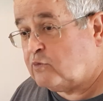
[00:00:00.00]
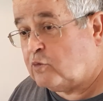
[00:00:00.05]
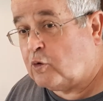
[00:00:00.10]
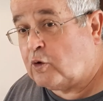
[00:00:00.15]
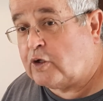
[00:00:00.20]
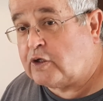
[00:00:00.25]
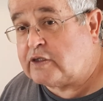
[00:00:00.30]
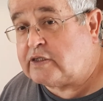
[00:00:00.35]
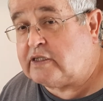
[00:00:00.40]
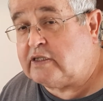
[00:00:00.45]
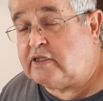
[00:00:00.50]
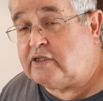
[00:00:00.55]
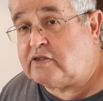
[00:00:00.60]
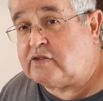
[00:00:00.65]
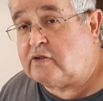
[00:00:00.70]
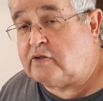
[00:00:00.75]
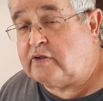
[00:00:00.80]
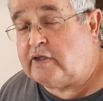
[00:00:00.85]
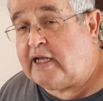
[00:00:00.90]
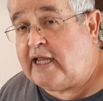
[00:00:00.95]
works in it.
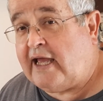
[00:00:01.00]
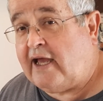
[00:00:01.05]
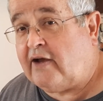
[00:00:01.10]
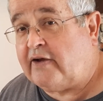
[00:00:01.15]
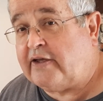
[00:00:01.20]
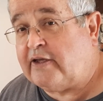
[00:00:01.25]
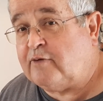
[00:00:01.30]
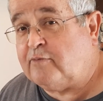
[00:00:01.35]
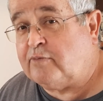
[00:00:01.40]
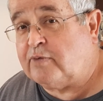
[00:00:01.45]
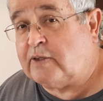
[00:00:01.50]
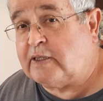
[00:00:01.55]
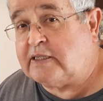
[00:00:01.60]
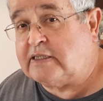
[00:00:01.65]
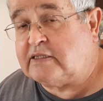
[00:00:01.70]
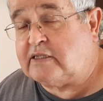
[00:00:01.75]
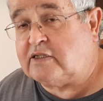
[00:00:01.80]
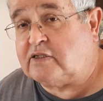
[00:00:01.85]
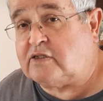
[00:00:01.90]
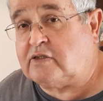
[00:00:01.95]
So now he
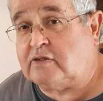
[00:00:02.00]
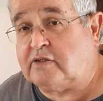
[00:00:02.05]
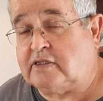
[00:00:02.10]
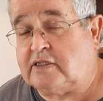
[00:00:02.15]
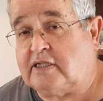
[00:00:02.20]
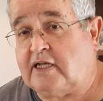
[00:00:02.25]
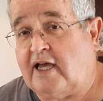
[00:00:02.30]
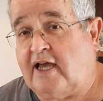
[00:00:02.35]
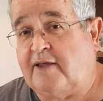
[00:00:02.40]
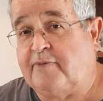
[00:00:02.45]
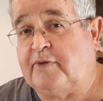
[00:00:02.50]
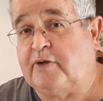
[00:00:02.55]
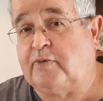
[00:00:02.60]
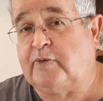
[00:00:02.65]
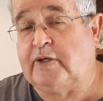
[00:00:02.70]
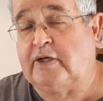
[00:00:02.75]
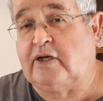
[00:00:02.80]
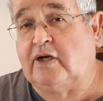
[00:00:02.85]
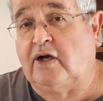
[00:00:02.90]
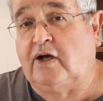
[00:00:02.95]
brings us to a time that
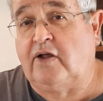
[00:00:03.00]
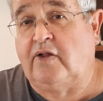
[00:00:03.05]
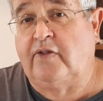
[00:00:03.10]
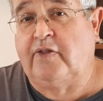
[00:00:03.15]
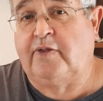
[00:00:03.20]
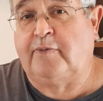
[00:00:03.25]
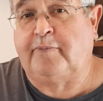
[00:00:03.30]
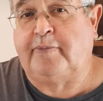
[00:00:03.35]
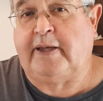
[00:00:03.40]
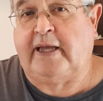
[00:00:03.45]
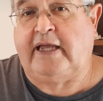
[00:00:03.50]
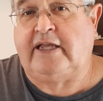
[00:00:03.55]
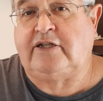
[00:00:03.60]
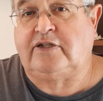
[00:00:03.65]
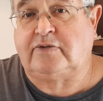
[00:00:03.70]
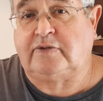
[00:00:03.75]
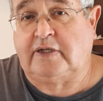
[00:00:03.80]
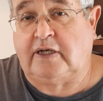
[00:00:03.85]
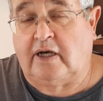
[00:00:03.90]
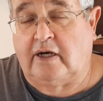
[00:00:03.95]
we call the
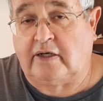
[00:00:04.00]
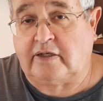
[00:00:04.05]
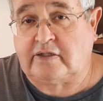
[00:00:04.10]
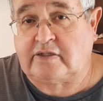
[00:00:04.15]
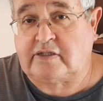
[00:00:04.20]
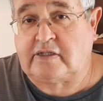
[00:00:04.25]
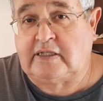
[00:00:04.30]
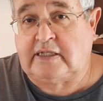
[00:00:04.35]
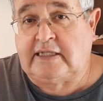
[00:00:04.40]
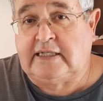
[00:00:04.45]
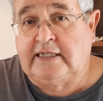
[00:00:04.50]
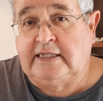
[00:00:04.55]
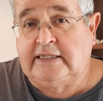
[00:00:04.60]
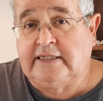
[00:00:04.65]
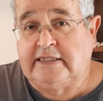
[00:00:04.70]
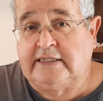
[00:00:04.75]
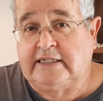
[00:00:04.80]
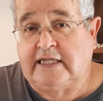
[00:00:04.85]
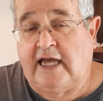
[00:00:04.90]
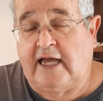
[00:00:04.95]
patriarchs,
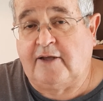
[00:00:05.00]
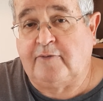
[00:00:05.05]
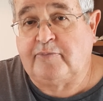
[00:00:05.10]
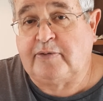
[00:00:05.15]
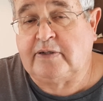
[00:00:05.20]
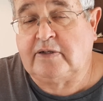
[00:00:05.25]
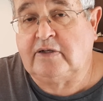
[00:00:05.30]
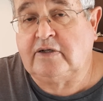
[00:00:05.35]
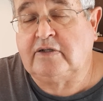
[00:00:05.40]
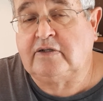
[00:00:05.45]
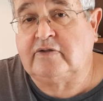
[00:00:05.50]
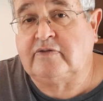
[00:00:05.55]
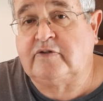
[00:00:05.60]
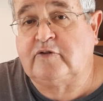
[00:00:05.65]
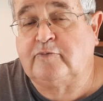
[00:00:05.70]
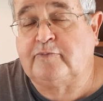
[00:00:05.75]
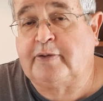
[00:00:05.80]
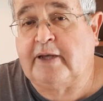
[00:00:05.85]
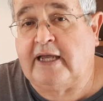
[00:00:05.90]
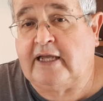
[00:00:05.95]
the time period of the
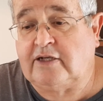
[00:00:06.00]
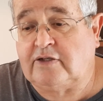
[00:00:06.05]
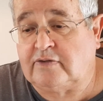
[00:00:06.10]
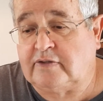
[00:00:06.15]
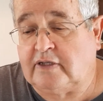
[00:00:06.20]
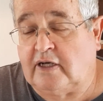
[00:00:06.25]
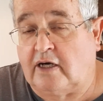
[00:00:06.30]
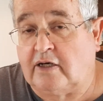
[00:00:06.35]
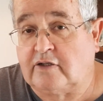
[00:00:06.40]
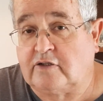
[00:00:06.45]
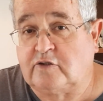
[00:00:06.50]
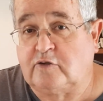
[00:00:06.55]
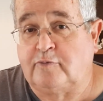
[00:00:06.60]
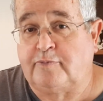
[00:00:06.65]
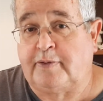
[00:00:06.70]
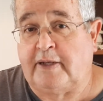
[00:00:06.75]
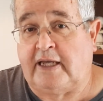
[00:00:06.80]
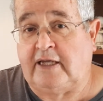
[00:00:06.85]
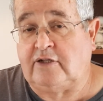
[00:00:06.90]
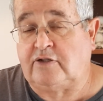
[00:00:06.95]
patriarchs. The
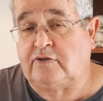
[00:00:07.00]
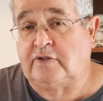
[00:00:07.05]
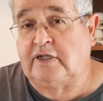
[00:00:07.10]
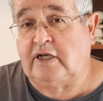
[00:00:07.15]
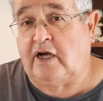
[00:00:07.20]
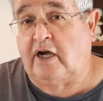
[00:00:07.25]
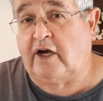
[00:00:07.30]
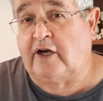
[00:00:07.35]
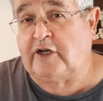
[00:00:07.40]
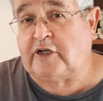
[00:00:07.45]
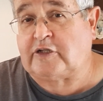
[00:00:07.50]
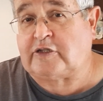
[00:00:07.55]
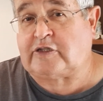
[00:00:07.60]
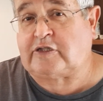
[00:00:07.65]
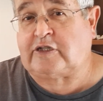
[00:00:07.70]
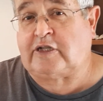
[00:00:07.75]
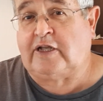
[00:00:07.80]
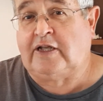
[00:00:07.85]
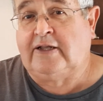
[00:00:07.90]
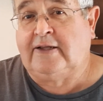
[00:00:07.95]

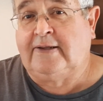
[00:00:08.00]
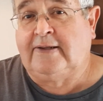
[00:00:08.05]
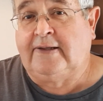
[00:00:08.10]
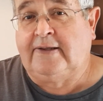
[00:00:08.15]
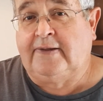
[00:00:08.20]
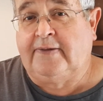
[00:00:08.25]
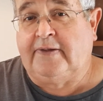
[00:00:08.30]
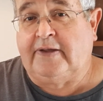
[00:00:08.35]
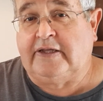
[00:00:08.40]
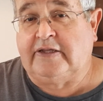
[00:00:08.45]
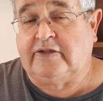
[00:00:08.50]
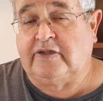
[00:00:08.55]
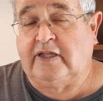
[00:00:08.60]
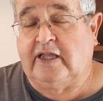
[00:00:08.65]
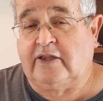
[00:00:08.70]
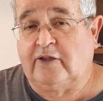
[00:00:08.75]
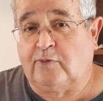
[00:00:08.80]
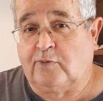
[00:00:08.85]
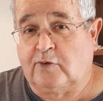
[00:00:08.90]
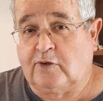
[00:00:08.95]
patriarchs,
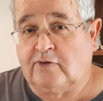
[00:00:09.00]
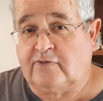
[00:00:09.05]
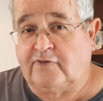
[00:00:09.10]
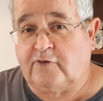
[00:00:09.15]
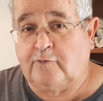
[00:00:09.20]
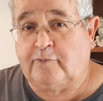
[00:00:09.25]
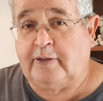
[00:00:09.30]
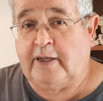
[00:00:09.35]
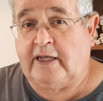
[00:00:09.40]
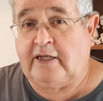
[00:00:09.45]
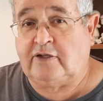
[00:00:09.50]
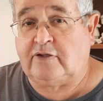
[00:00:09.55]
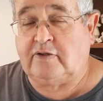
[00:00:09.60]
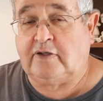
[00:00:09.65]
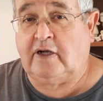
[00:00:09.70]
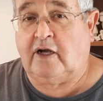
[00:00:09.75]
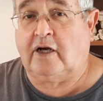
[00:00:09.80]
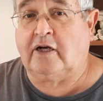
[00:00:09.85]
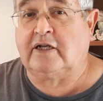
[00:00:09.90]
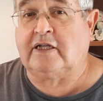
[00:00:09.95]
another word for
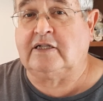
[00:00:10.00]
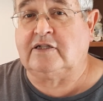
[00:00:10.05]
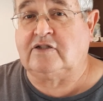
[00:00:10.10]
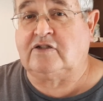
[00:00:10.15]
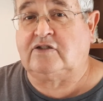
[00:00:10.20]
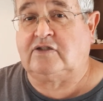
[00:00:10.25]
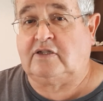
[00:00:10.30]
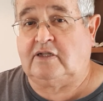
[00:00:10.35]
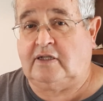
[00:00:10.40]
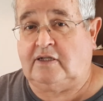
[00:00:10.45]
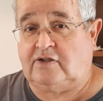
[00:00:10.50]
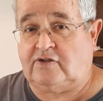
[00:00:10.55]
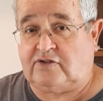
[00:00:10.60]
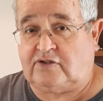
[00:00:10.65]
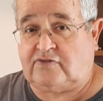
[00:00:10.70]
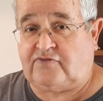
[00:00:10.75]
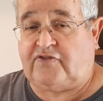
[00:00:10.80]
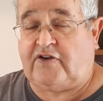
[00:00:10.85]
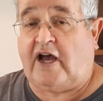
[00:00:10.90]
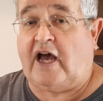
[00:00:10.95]
patriarch, is
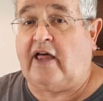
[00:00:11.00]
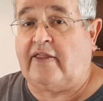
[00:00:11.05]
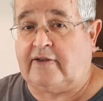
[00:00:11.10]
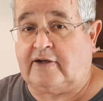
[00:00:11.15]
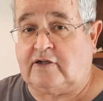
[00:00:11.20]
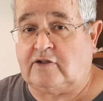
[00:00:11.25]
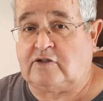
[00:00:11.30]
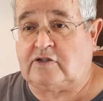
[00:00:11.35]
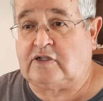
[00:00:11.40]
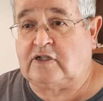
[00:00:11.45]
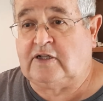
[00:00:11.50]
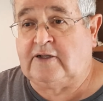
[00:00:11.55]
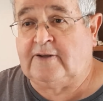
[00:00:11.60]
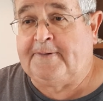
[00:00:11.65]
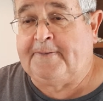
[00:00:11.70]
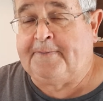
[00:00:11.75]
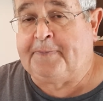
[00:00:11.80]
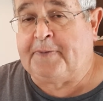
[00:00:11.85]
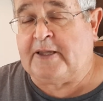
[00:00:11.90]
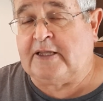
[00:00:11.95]
fathers.
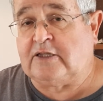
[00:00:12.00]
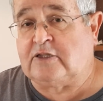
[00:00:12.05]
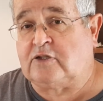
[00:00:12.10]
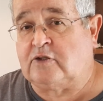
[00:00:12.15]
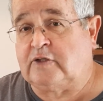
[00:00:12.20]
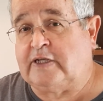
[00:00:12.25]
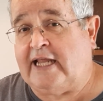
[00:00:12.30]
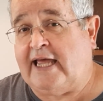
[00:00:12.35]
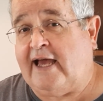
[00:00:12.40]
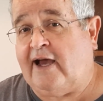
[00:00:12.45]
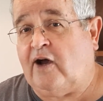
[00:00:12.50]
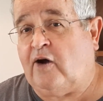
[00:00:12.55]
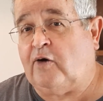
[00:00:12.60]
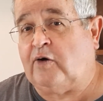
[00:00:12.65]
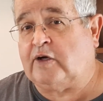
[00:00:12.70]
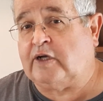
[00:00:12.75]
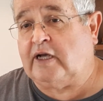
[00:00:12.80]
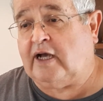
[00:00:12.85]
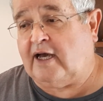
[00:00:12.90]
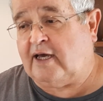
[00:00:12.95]
And so
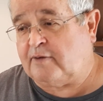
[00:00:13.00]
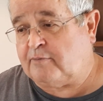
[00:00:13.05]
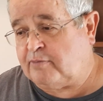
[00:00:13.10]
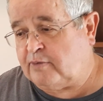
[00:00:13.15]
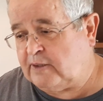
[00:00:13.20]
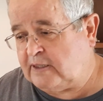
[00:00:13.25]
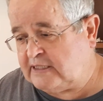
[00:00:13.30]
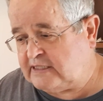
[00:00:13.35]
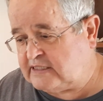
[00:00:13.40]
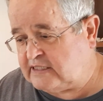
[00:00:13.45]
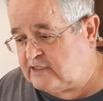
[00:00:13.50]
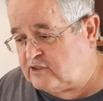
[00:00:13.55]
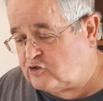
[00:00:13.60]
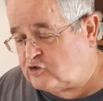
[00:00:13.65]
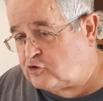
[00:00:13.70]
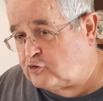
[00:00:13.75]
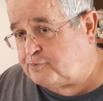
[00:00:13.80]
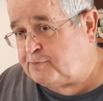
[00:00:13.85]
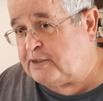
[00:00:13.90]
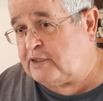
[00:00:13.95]
now God brings in
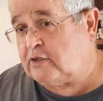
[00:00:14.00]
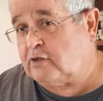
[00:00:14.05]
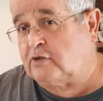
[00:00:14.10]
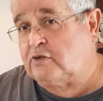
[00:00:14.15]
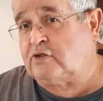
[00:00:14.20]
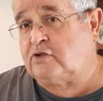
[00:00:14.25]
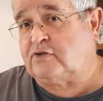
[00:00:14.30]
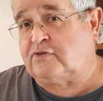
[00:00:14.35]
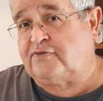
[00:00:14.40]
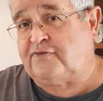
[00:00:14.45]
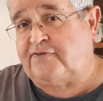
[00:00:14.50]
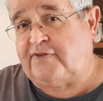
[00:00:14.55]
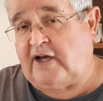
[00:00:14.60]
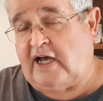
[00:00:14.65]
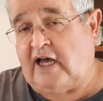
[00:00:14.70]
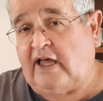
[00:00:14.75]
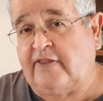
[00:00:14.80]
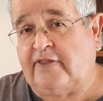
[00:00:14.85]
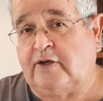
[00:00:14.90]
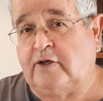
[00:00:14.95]
spiritual
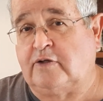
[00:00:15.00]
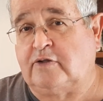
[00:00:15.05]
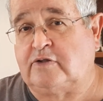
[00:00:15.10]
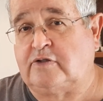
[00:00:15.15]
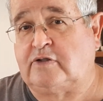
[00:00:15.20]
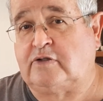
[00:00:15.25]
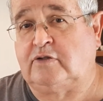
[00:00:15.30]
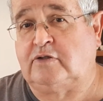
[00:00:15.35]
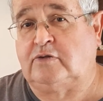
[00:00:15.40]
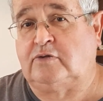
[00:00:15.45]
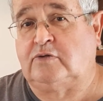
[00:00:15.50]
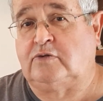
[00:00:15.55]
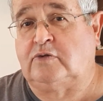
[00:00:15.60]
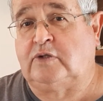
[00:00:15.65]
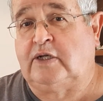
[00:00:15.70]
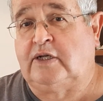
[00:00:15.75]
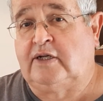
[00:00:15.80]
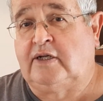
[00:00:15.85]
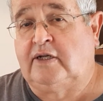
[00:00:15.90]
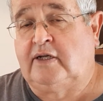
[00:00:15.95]
fathers to
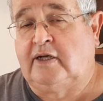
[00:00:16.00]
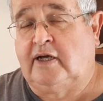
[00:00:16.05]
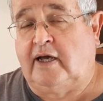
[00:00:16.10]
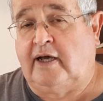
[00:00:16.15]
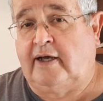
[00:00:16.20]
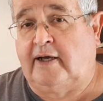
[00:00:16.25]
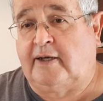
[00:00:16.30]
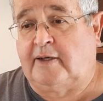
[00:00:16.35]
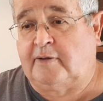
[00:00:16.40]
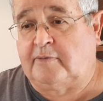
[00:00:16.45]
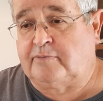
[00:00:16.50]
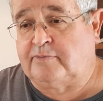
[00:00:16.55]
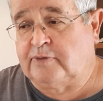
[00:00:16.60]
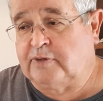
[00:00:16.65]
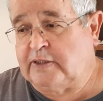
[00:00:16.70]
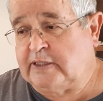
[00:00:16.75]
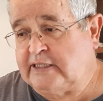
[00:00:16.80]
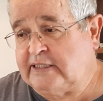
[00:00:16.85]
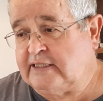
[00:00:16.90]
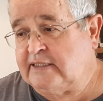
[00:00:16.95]

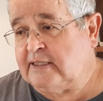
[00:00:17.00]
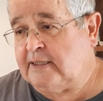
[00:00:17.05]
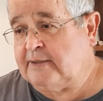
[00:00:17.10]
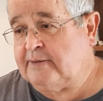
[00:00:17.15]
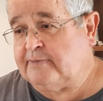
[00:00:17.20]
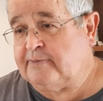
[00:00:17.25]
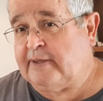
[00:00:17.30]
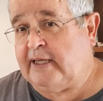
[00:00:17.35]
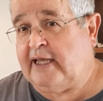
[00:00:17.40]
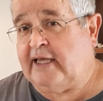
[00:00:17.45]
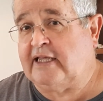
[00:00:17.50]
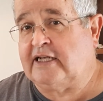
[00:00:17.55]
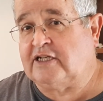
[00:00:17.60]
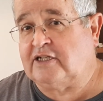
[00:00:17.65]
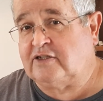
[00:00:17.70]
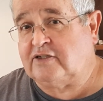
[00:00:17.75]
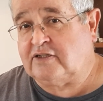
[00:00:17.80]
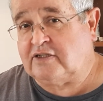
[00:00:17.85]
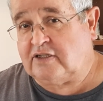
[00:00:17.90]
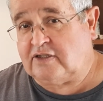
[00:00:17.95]
bring
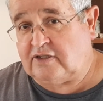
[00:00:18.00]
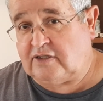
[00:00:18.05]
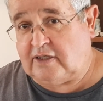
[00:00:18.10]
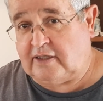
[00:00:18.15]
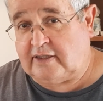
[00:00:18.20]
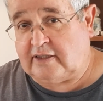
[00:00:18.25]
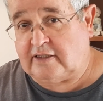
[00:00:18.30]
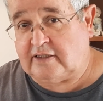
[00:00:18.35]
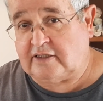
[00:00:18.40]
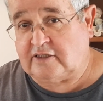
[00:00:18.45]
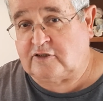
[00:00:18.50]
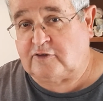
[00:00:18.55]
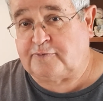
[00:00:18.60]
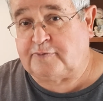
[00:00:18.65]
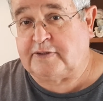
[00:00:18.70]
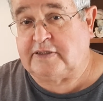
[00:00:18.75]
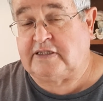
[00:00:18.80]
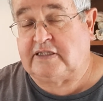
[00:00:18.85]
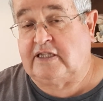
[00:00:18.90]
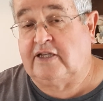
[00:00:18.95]
man,
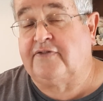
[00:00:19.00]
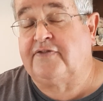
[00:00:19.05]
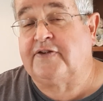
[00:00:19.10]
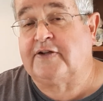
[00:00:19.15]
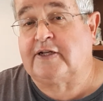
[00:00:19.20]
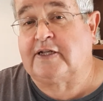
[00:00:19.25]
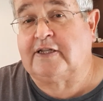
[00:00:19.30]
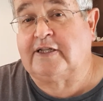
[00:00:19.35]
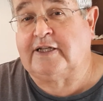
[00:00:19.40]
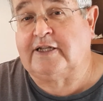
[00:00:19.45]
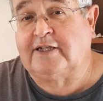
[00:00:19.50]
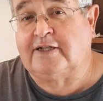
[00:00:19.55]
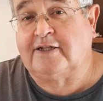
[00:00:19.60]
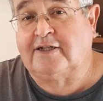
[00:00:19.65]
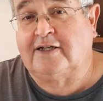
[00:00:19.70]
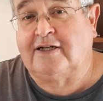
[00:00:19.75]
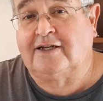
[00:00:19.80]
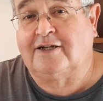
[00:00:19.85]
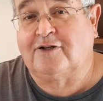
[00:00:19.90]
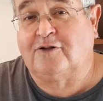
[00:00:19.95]
specifically
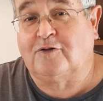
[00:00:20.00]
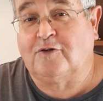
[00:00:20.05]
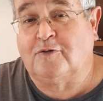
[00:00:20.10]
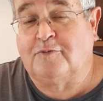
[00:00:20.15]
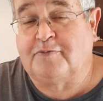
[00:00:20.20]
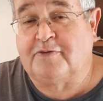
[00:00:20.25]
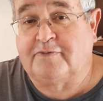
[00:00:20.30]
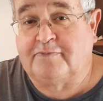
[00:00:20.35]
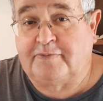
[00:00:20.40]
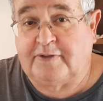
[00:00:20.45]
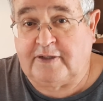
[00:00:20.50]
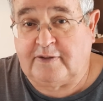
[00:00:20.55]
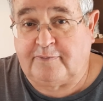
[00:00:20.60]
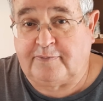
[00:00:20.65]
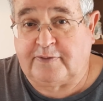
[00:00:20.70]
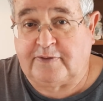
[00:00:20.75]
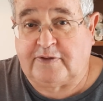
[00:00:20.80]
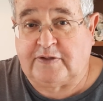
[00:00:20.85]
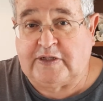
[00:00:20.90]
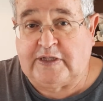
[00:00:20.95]
a group of
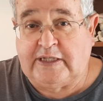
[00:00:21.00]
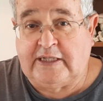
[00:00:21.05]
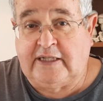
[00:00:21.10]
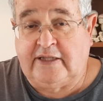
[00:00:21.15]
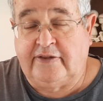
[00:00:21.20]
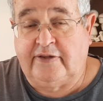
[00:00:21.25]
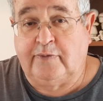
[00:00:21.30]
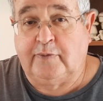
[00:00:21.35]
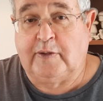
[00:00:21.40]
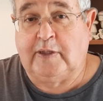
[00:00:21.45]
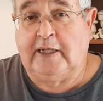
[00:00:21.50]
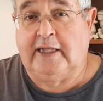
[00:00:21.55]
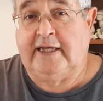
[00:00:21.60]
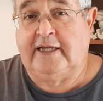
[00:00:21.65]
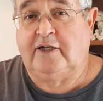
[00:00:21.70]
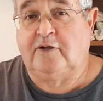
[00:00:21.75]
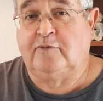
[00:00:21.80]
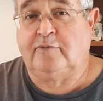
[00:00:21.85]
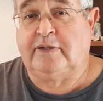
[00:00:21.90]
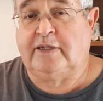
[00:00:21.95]
people that would
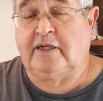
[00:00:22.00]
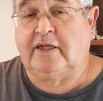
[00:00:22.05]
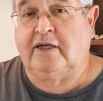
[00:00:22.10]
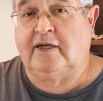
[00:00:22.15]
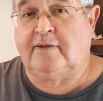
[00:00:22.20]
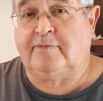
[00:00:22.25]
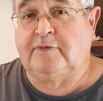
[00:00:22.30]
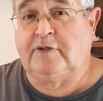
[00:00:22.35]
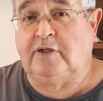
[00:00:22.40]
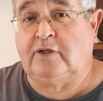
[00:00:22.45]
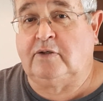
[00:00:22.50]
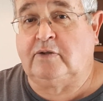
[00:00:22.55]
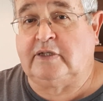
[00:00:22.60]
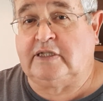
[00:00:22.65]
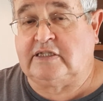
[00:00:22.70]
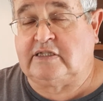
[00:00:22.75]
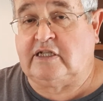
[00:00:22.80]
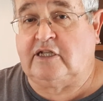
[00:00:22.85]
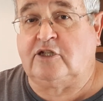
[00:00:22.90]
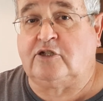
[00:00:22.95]
later become known
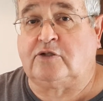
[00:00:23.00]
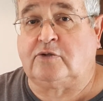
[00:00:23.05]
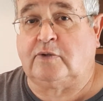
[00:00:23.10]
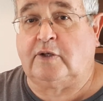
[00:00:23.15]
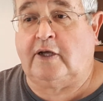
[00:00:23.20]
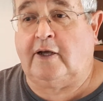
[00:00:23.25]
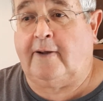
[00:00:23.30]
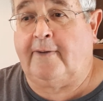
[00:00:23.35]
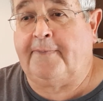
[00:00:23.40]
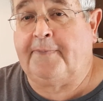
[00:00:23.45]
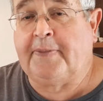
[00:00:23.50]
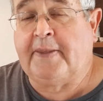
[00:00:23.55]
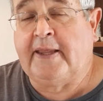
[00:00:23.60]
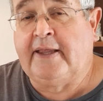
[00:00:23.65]
as Israel,